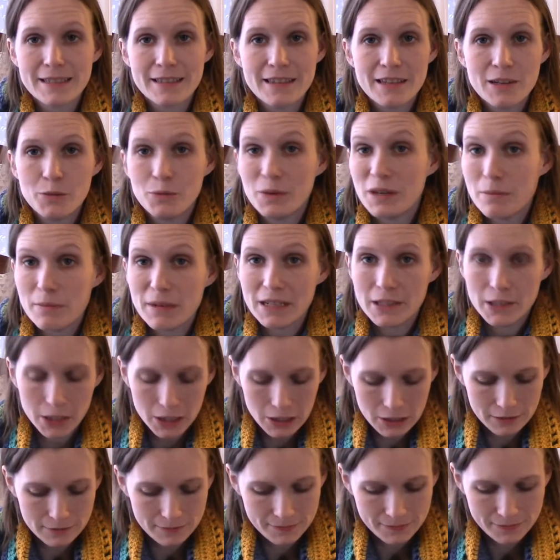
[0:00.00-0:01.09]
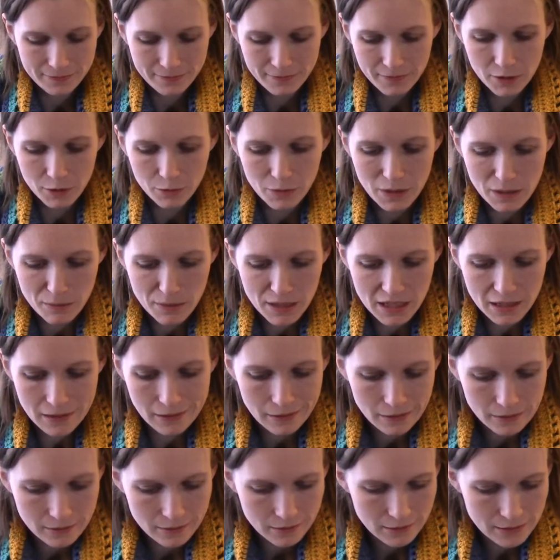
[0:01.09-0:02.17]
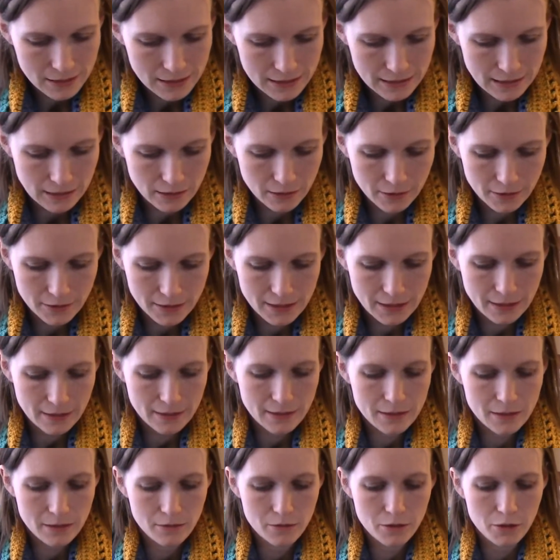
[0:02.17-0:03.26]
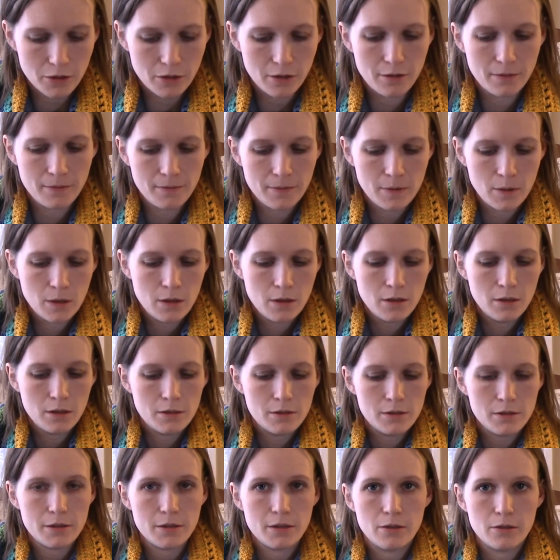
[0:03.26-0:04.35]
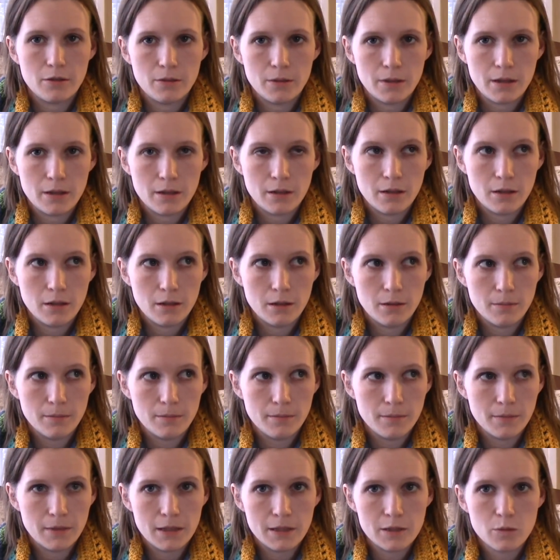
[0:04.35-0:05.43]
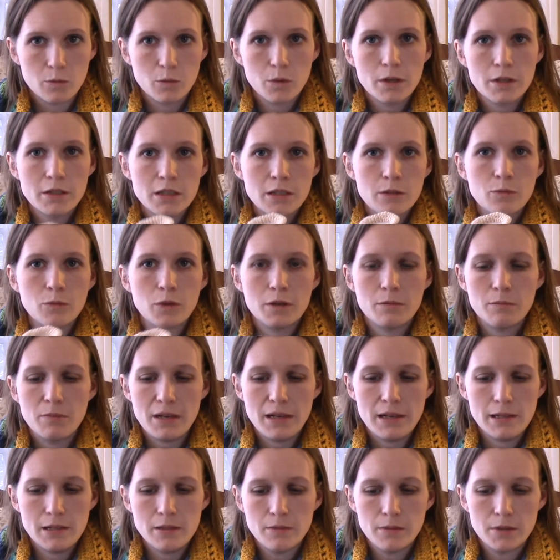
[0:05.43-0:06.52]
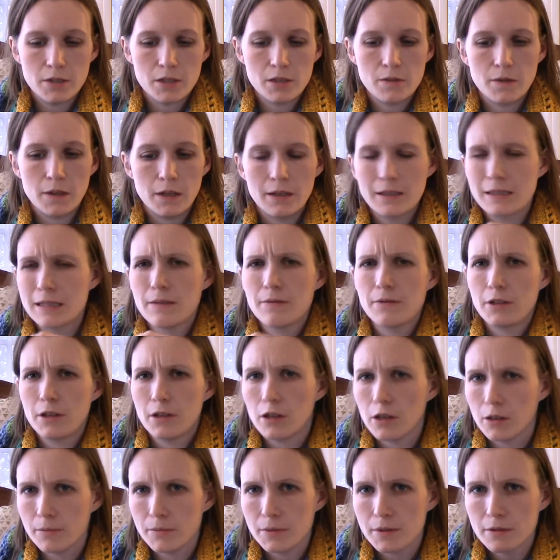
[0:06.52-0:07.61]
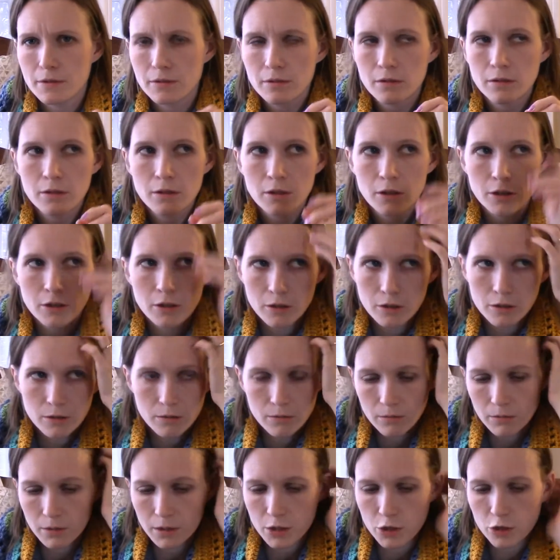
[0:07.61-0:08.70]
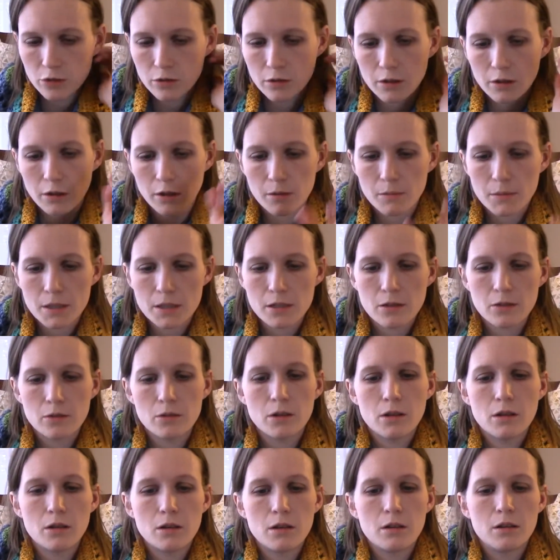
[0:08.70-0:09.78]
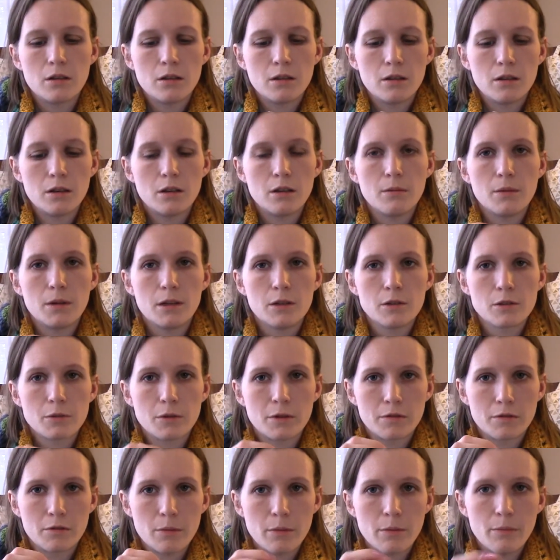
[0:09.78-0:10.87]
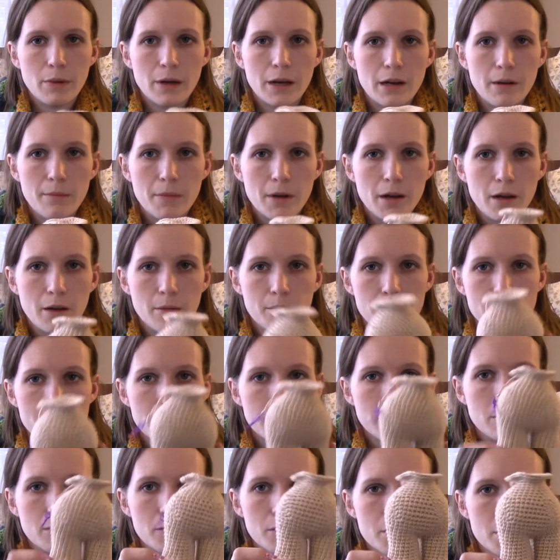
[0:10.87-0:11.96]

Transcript: the Weebee Doll, the Weebee standard size doll. So it's worked in one piece, which is fun, except for the arms, which are going to be sewed on. And it's worked from the bottom up. So you